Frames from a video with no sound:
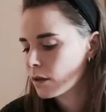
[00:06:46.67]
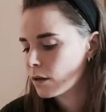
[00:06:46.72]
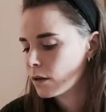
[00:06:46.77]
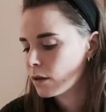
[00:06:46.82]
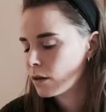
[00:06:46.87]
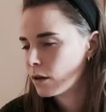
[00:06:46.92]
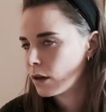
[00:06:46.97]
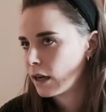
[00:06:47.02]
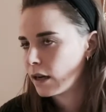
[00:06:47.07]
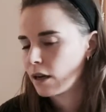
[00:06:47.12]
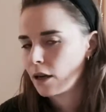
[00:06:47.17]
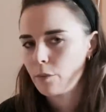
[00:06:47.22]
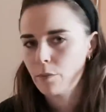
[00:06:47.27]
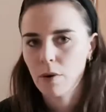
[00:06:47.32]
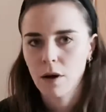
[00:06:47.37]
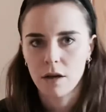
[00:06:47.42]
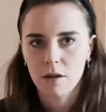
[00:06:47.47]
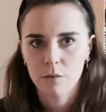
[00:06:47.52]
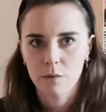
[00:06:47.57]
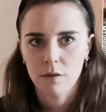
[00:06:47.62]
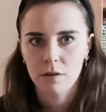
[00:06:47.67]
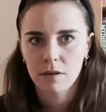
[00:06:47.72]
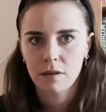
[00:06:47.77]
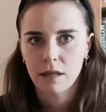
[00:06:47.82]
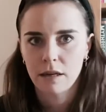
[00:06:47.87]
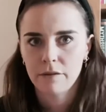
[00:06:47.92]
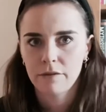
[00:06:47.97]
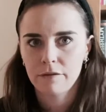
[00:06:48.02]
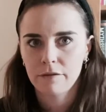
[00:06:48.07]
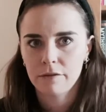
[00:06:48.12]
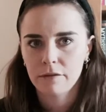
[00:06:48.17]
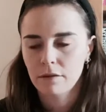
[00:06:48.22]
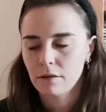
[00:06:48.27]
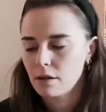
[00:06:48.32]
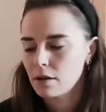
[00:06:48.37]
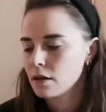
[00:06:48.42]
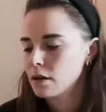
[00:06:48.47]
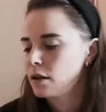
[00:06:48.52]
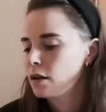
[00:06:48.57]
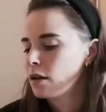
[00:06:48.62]
and like password stuff.
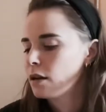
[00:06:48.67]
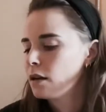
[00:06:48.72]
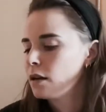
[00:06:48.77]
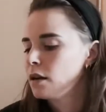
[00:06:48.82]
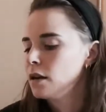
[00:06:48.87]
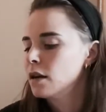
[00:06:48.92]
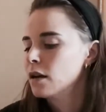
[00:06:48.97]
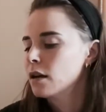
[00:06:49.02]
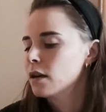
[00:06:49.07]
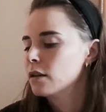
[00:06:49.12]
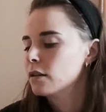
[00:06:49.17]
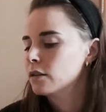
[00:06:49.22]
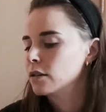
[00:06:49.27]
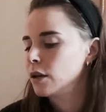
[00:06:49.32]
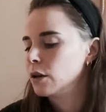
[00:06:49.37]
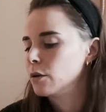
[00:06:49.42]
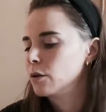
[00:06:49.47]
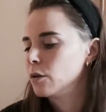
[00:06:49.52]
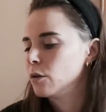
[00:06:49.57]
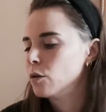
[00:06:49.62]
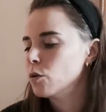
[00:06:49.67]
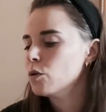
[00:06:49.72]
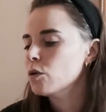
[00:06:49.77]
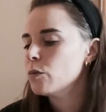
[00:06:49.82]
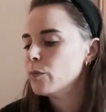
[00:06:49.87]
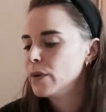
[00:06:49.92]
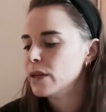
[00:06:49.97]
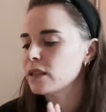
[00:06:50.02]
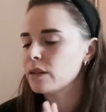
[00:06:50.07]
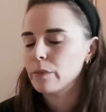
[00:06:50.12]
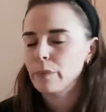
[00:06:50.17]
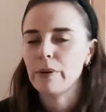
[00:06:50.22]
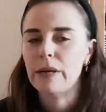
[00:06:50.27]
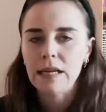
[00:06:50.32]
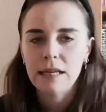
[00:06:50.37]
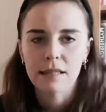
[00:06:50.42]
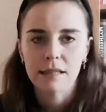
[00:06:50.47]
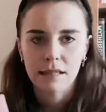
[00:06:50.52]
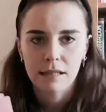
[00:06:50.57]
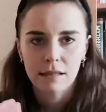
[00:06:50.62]
So all the bits and
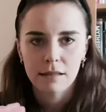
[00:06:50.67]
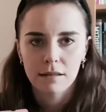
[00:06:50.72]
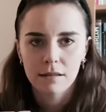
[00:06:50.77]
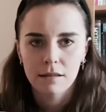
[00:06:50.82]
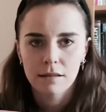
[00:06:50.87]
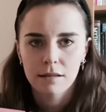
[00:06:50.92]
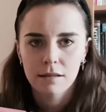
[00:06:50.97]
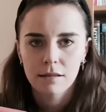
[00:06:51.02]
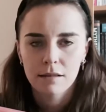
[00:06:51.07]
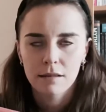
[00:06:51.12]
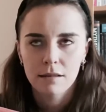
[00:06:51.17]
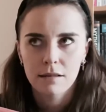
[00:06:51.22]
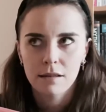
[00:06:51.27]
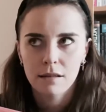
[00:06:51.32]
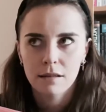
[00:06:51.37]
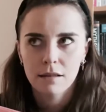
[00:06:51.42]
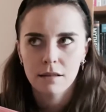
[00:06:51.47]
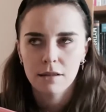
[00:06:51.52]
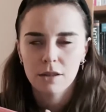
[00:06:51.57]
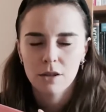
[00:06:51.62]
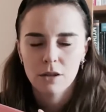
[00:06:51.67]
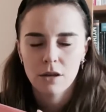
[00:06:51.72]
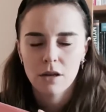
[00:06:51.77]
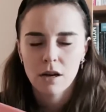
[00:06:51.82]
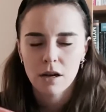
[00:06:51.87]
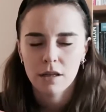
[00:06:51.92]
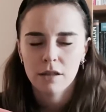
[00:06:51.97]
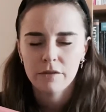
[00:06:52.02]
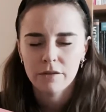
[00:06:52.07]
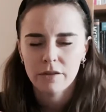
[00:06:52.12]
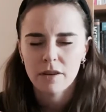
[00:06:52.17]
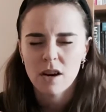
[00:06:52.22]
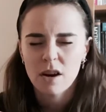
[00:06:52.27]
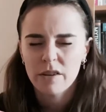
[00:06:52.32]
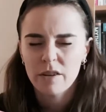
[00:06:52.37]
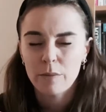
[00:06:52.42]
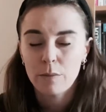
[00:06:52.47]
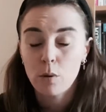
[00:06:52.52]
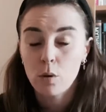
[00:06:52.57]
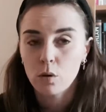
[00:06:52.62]
pieces that you kind of are
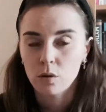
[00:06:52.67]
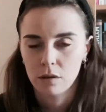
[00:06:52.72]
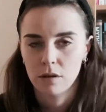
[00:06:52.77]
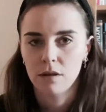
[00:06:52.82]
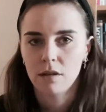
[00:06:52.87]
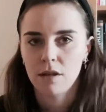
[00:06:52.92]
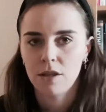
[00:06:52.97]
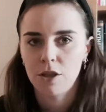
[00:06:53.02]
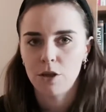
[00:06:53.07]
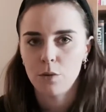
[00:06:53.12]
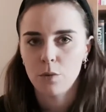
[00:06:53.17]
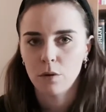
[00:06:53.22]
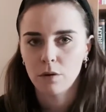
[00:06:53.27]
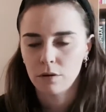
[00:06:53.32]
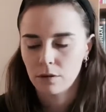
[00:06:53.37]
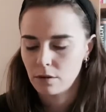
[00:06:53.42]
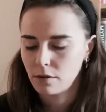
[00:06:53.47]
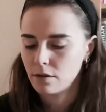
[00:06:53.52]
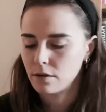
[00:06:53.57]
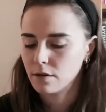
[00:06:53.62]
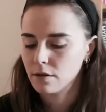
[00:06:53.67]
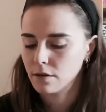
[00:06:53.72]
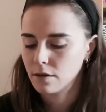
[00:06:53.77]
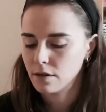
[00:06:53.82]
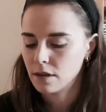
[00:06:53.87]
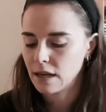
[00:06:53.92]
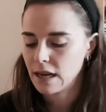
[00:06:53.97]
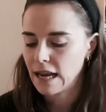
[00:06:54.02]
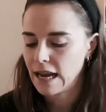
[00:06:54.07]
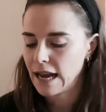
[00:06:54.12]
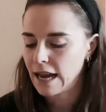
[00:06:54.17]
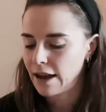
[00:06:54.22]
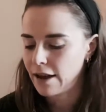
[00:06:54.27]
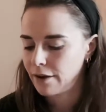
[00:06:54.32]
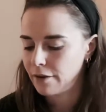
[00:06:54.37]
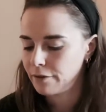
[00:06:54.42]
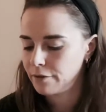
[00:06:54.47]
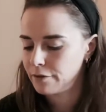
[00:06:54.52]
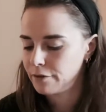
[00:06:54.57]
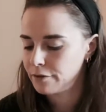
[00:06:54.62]
important and you want to
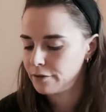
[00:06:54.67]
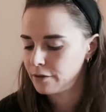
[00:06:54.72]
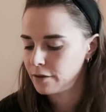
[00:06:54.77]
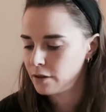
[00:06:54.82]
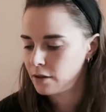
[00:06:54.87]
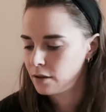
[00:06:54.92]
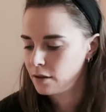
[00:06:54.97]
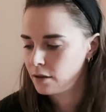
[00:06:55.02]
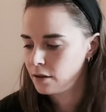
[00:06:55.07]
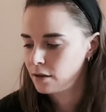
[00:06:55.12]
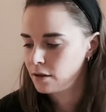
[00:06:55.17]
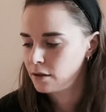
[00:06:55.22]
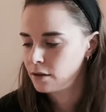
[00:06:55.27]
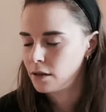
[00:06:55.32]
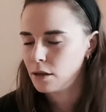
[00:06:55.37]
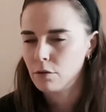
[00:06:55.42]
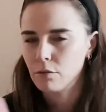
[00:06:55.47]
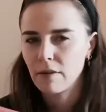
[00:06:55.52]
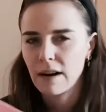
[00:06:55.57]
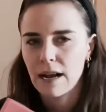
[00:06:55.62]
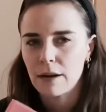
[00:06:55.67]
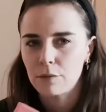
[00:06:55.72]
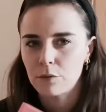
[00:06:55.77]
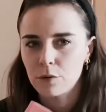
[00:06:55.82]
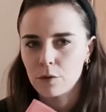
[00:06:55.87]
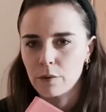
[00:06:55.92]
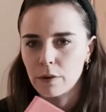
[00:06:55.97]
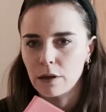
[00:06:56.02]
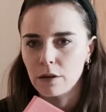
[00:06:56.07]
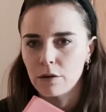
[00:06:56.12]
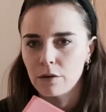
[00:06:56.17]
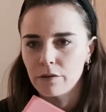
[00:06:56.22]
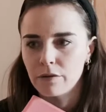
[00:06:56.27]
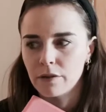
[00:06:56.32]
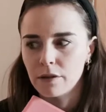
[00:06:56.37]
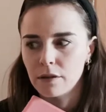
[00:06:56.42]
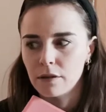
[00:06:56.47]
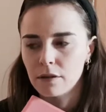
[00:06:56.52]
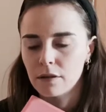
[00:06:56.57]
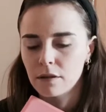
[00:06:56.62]
have around quite
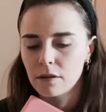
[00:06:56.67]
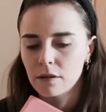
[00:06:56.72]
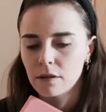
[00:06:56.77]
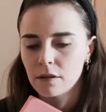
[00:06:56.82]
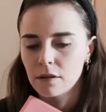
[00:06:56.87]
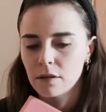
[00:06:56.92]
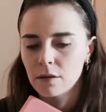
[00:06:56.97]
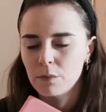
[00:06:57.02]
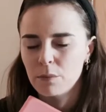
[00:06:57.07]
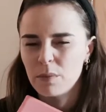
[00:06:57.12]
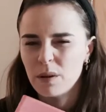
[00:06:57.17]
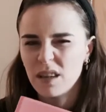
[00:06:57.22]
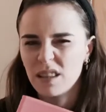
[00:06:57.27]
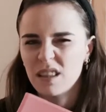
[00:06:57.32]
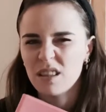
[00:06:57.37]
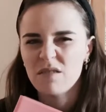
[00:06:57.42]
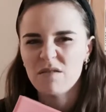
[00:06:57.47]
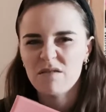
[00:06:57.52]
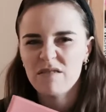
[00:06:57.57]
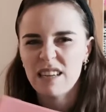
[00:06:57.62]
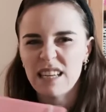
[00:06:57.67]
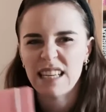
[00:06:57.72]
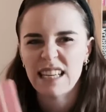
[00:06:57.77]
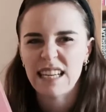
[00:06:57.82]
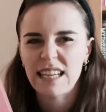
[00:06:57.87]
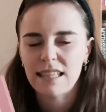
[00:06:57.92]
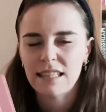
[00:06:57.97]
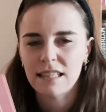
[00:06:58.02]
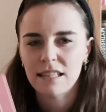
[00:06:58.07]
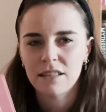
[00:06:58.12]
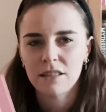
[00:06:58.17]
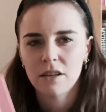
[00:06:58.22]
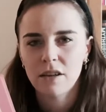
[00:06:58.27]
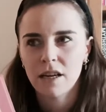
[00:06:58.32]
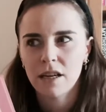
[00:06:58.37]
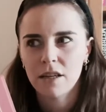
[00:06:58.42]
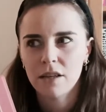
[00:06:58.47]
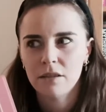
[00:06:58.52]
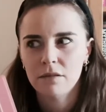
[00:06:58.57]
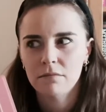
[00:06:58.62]
often, but I don't really need an
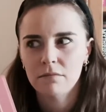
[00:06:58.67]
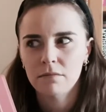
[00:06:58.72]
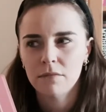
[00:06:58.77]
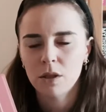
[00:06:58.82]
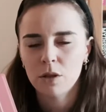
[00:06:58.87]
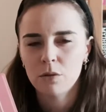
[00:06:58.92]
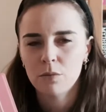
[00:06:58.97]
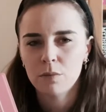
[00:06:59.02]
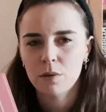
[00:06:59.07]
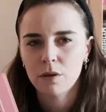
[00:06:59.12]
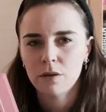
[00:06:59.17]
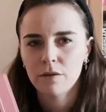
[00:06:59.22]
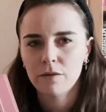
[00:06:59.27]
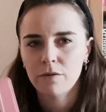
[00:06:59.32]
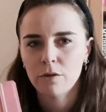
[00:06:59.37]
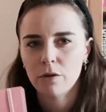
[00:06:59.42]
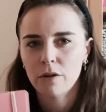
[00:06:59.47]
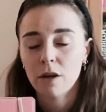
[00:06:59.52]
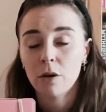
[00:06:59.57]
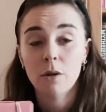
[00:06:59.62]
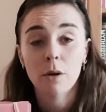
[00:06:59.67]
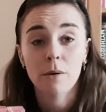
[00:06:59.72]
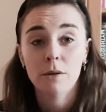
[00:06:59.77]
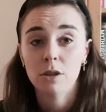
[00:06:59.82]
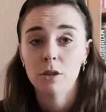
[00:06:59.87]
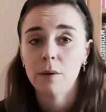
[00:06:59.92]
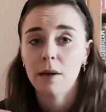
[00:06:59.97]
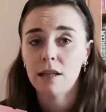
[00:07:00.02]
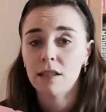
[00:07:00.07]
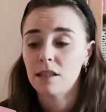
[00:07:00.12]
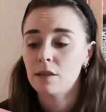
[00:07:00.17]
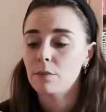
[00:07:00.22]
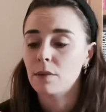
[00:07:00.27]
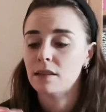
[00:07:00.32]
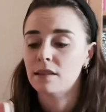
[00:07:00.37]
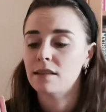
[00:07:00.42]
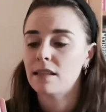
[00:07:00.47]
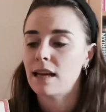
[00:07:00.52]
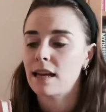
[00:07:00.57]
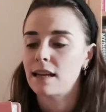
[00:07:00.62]
entire notebook for it. Although I do actually
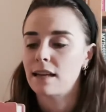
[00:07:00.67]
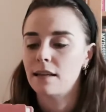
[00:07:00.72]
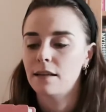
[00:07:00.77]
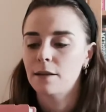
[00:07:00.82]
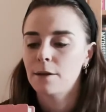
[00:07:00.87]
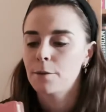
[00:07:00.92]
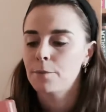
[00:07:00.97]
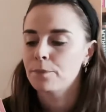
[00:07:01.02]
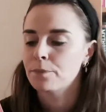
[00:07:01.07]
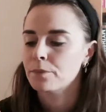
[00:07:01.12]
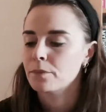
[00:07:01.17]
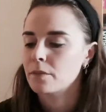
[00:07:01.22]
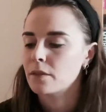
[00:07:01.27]
must say the